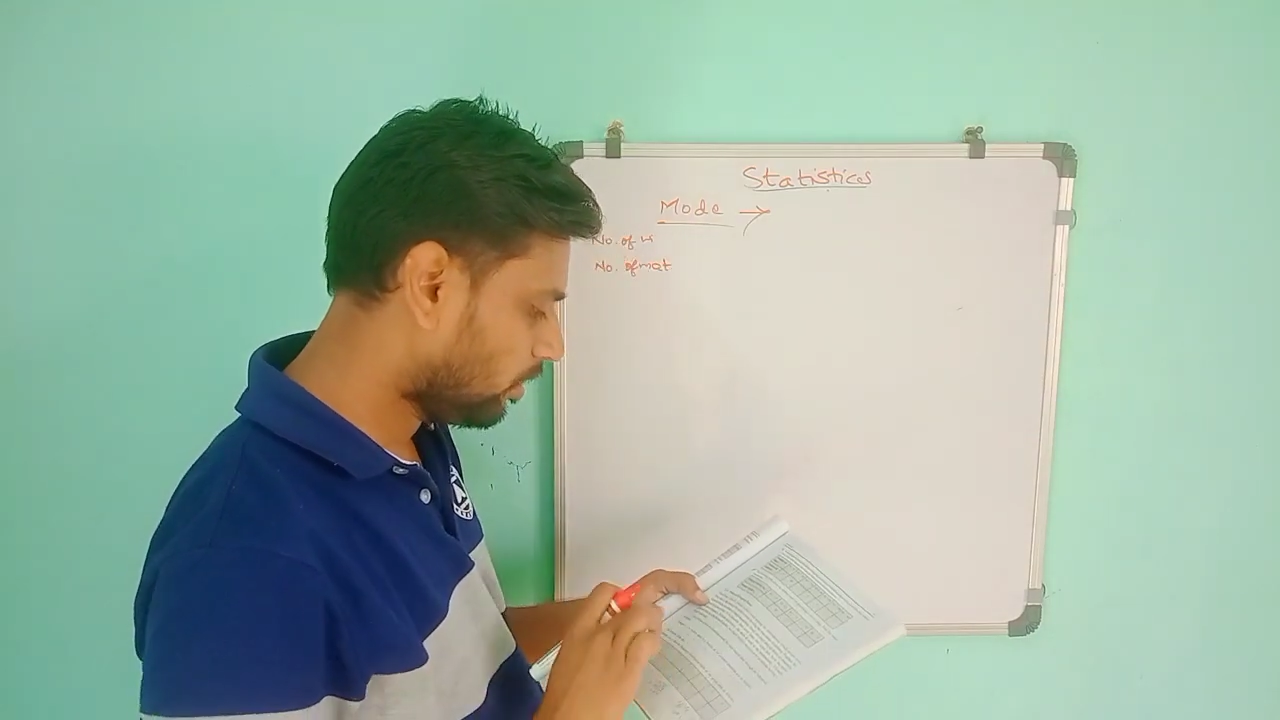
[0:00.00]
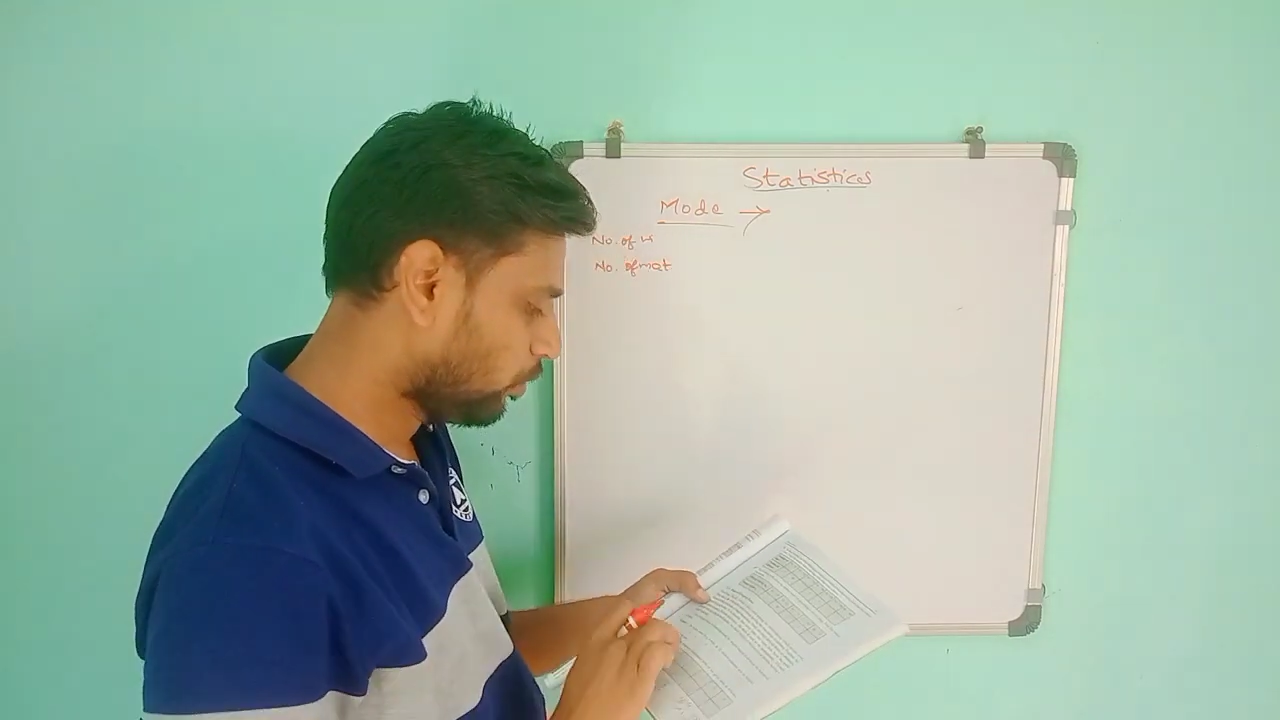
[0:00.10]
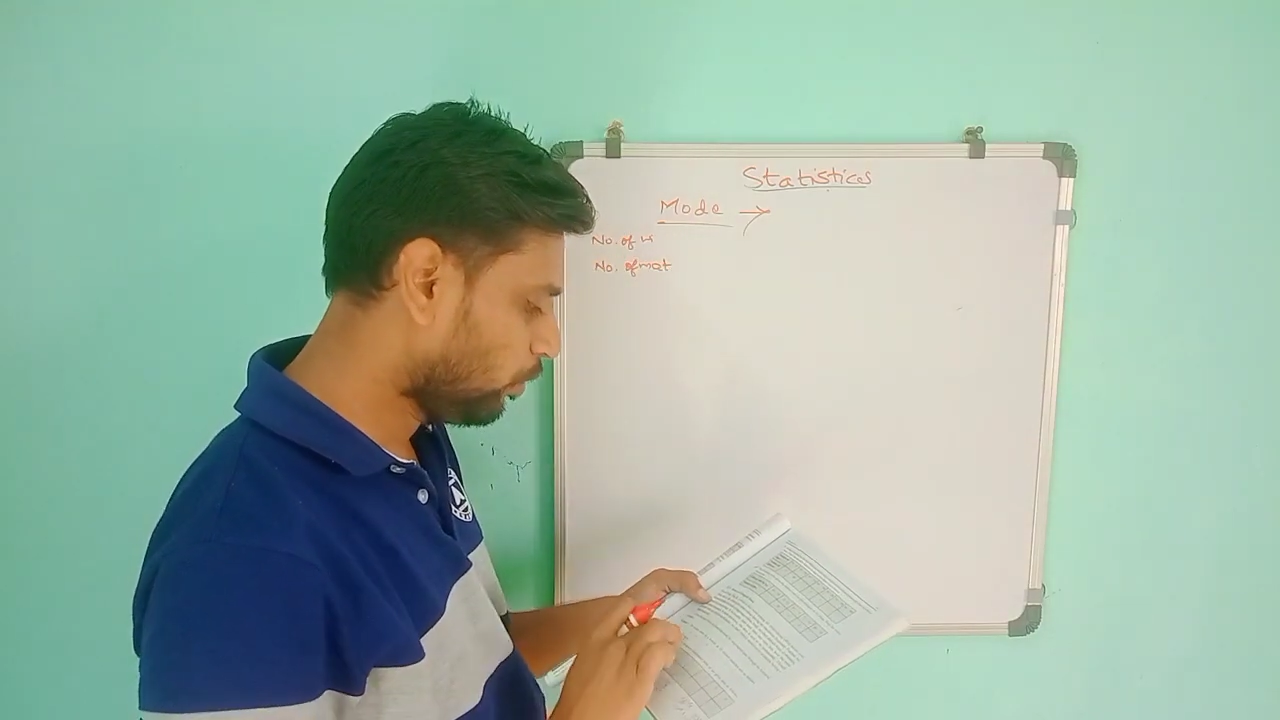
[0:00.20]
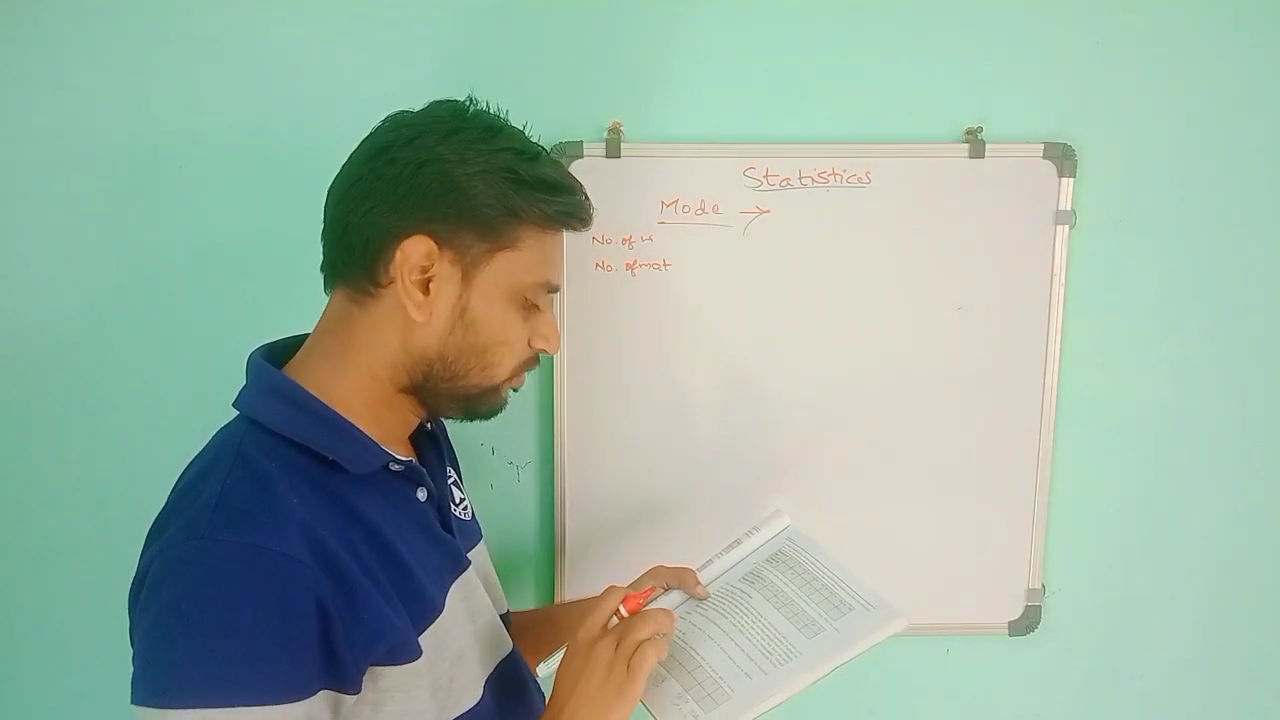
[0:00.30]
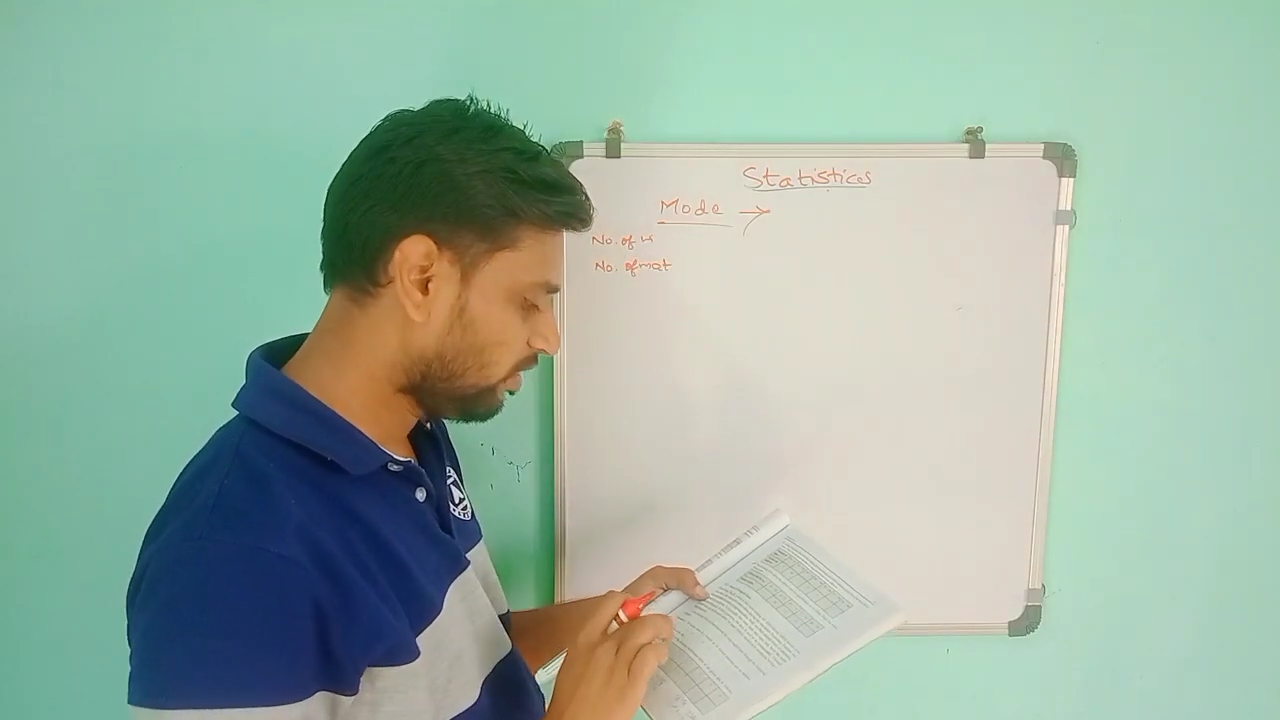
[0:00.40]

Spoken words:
2,